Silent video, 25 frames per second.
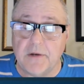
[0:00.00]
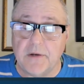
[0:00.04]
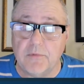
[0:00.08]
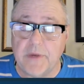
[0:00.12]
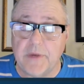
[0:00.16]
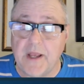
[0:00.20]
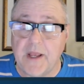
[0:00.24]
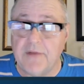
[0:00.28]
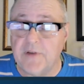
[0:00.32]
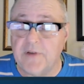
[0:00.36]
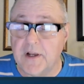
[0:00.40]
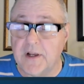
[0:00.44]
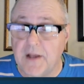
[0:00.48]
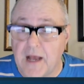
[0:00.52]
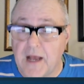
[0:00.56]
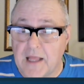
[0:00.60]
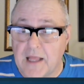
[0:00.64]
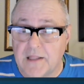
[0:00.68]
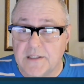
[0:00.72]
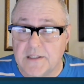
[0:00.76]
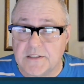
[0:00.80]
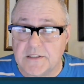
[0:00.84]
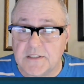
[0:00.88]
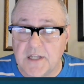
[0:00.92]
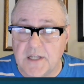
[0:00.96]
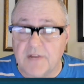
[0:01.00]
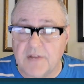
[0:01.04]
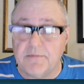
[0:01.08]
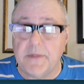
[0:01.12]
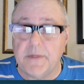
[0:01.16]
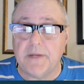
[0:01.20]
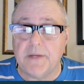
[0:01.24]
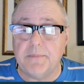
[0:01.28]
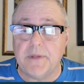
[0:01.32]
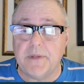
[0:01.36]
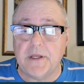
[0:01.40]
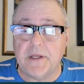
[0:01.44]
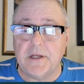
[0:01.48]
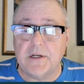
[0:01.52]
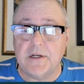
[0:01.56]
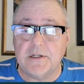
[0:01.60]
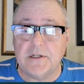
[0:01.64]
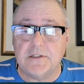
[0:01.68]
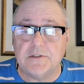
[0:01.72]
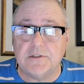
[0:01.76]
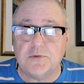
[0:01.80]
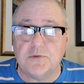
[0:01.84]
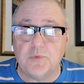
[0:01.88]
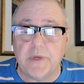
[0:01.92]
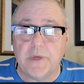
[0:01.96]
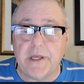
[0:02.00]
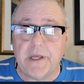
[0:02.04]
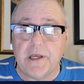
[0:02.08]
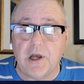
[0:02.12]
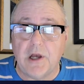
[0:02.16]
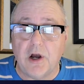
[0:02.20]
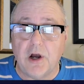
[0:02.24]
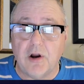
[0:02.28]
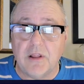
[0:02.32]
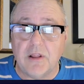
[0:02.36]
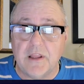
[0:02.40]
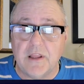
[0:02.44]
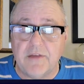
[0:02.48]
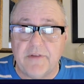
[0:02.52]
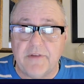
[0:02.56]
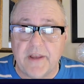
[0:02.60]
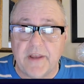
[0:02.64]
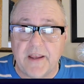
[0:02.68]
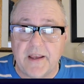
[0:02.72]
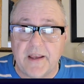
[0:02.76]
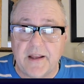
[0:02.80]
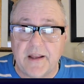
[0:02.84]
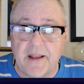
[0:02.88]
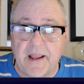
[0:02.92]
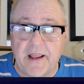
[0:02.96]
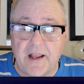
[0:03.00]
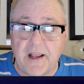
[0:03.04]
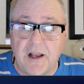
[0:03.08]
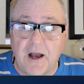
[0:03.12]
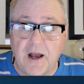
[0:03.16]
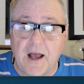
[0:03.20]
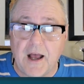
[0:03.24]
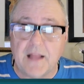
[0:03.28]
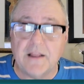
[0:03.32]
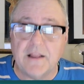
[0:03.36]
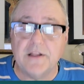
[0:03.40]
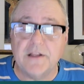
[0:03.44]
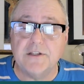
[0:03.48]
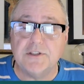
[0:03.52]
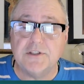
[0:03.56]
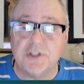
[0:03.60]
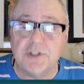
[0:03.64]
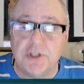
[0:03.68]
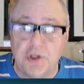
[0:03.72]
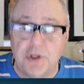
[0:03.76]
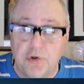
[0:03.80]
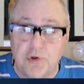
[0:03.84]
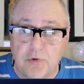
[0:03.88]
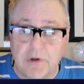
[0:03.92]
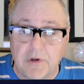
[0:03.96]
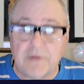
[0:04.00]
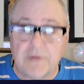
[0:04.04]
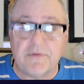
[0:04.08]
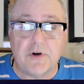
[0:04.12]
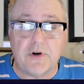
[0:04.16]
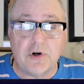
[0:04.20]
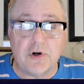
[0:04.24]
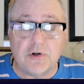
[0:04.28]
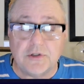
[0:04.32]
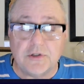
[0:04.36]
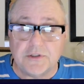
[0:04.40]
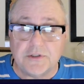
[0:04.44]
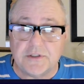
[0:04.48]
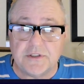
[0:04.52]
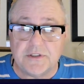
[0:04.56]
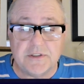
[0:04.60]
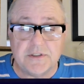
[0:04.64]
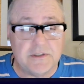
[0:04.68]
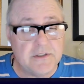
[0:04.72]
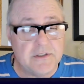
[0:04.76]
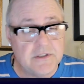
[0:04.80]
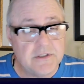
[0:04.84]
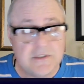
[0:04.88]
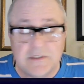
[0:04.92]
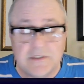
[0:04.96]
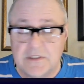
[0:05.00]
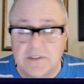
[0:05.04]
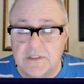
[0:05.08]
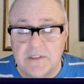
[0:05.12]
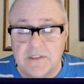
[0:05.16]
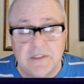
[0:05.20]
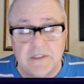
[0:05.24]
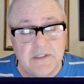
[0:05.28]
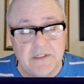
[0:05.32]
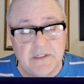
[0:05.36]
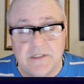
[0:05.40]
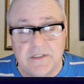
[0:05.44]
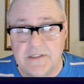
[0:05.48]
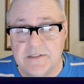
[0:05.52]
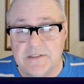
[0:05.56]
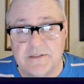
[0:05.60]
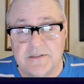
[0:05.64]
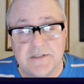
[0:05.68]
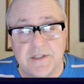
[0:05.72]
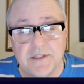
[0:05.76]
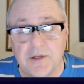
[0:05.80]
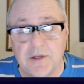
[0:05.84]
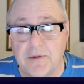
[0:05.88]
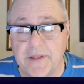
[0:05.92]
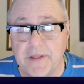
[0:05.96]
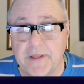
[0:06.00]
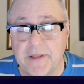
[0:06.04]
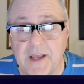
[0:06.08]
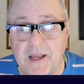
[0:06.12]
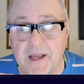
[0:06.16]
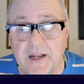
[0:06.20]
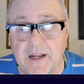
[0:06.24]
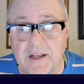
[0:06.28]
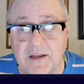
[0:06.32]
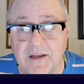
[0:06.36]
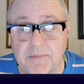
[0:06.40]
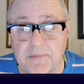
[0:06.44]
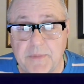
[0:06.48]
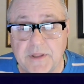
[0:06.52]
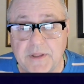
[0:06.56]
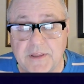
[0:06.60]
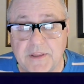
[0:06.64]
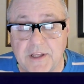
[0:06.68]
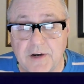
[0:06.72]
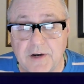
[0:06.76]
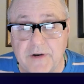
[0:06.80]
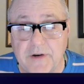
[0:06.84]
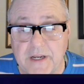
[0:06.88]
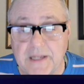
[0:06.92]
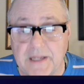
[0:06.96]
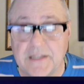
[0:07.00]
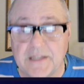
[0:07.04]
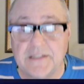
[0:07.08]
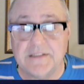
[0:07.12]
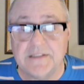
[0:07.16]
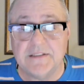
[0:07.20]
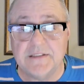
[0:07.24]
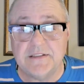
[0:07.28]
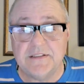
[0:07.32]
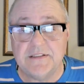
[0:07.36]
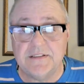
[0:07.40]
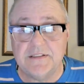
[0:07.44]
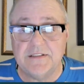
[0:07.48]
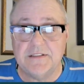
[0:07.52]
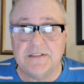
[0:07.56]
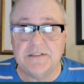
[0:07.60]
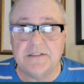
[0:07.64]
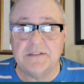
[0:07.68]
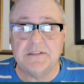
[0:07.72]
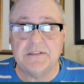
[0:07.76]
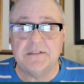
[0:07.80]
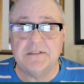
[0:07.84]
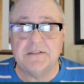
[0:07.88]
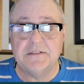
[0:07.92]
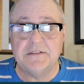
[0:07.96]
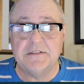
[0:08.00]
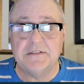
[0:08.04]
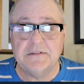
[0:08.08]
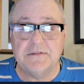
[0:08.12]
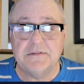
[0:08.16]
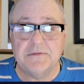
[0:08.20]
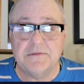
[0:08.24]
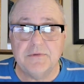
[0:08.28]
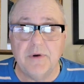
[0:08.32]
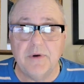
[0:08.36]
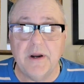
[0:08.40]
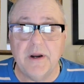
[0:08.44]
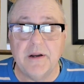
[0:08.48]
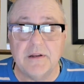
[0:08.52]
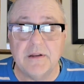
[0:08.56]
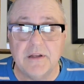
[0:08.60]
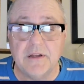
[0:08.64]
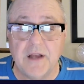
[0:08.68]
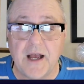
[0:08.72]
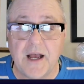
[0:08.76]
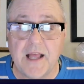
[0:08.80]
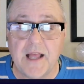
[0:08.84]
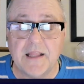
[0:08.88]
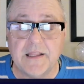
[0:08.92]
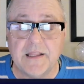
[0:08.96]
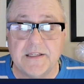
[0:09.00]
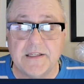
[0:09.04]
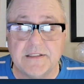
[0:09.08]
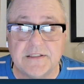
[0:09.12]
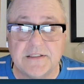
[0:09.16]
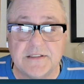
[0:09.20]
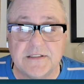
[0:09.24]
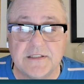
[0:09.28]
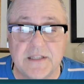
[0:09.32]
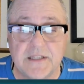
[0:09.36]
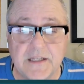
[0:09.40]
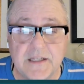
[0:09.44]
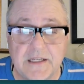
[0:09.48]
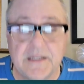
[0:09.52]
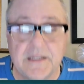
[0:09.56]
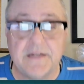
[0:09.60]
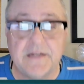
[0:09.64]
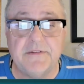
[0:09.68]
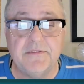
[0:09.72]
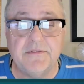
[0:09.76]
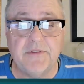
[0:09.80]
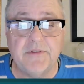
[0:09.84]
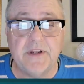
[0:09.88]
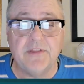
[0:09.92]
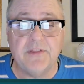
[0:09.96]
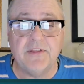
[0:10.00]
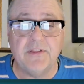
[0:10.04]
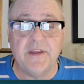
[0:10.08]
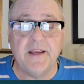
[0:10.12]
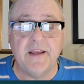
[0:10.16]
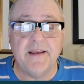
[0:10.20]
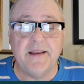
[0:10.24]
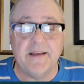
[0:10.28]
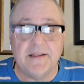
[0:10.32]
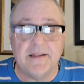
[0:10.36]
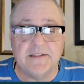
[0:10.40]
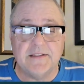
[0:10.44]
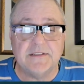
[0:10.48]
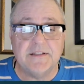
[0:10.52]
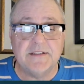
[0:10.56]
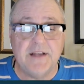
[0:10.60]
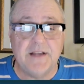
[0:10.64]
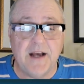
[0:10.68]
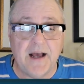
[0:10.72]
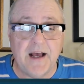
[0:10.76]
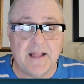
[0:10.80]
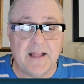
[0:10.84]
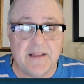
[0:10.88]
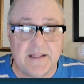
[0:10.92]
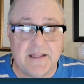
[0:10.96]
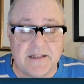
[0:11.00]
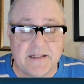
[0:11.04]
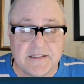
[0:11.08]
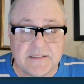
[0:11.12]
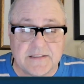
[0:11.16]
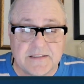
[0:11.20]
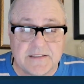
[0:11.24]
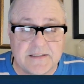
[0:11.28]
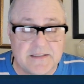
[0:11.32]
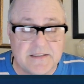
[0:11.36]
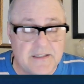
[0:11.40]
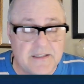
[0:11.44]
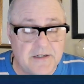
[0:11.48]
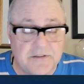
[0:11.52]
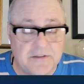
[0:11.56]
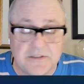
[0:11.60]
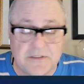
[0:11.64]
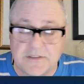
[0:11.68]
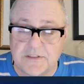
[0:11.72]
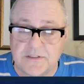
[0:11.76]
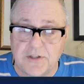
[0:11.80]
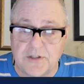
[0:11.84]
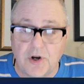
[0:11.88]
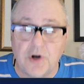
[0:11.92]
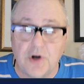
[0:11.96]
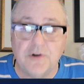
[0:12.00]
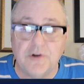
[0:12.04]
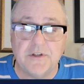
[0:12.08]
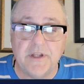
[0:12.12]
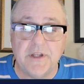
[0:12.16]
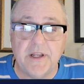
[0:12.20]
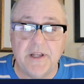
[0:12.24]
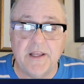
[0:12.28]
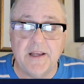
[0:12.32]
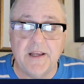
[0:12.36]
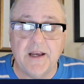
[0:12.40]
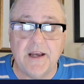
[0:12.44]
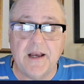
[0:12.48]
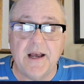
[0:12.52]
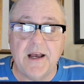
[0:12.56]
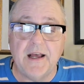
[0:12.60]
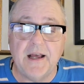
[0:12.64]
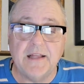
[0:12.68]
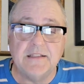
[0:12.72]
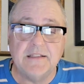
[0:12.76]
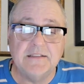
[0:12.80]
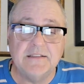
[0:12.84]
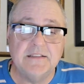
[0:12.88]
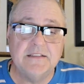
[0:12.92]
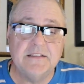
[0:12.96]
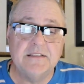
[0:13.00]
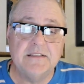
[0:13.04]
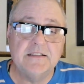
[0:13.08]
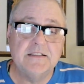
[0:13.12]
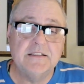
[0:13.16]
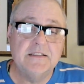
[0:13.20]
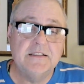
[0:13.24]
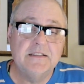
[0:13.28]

We have a godless government because we are living in a godless universe. It's the only kind of government there is. Right? Godless, everything is godless. There just aren't any gods.